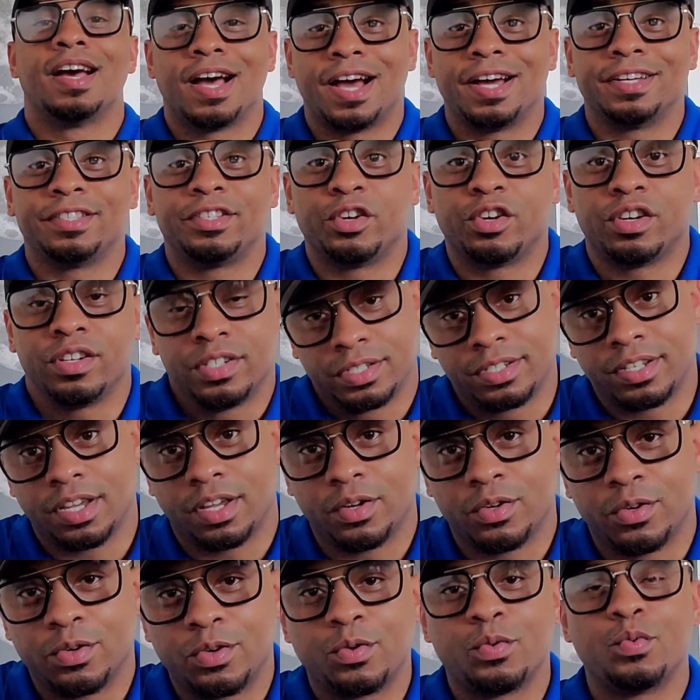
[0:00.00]
Hi there,
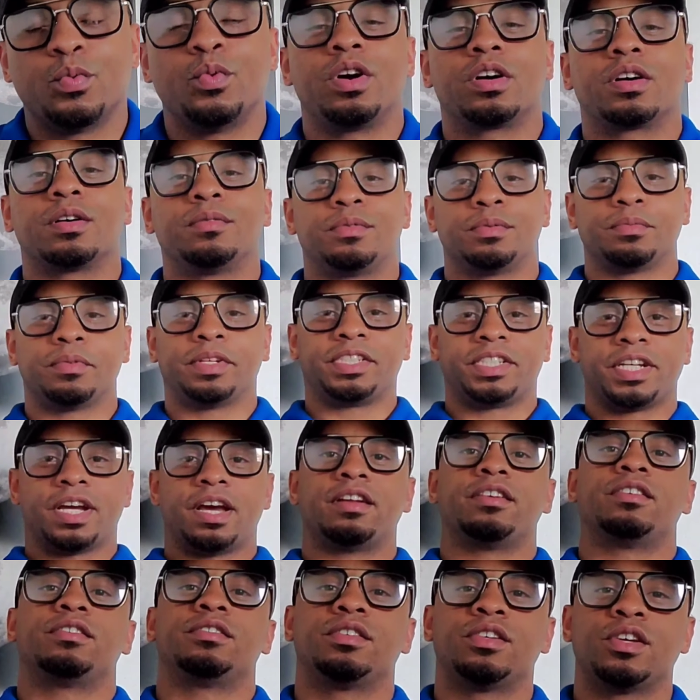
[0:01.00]
salut, welcome to my
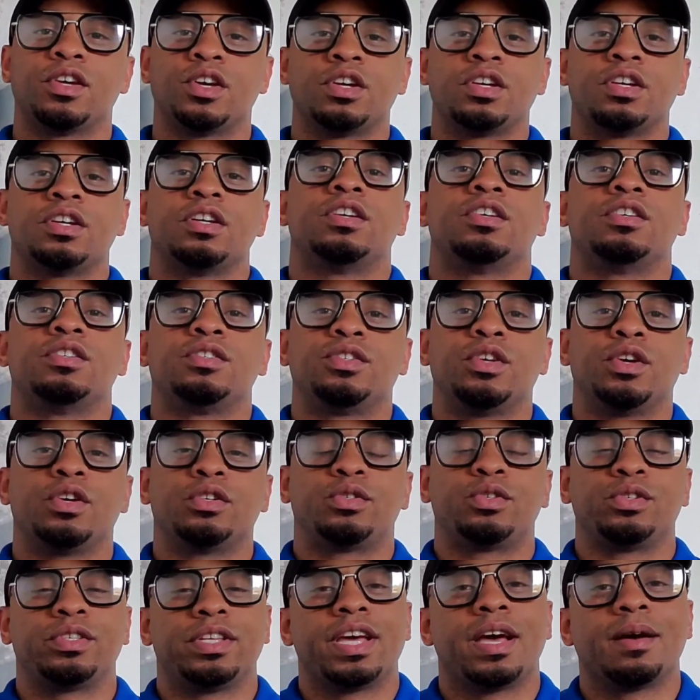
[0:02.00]
channel.
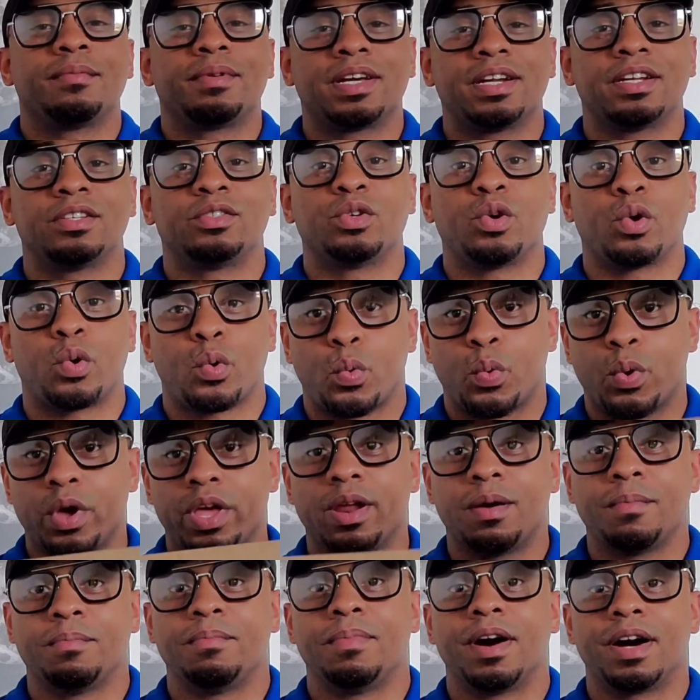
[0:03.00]
So today I'm gonna do a
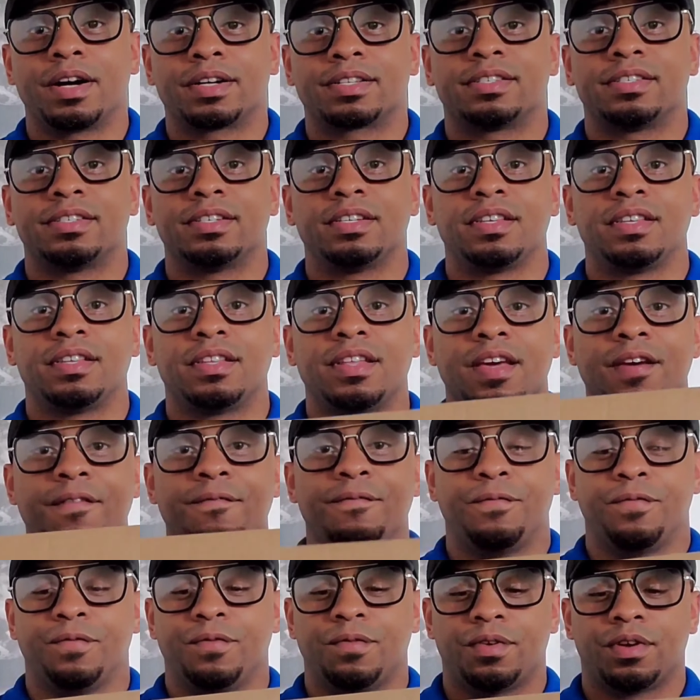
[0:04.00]
quick unboxing
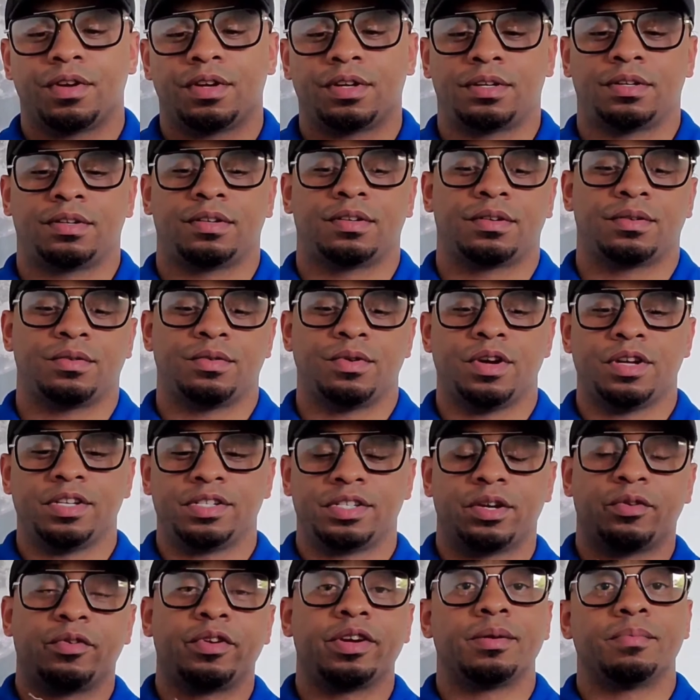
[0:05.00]
and
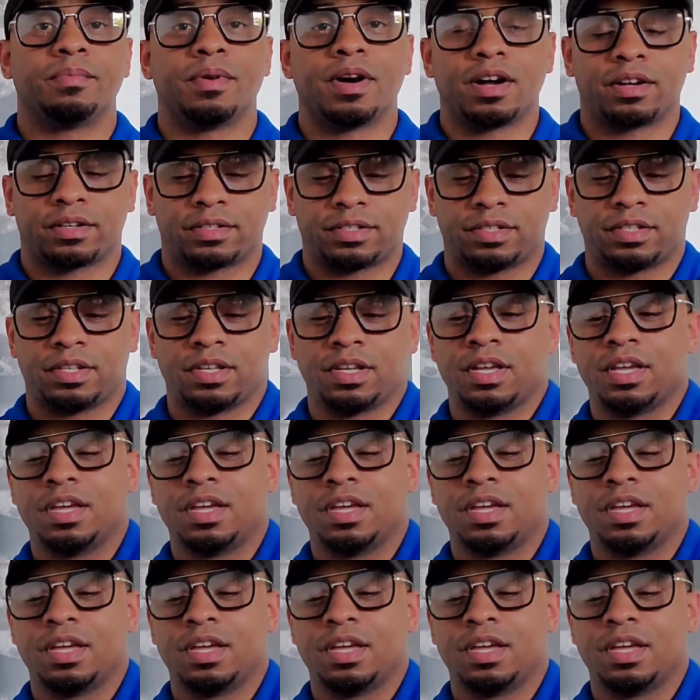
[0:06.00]
it's already unboxed.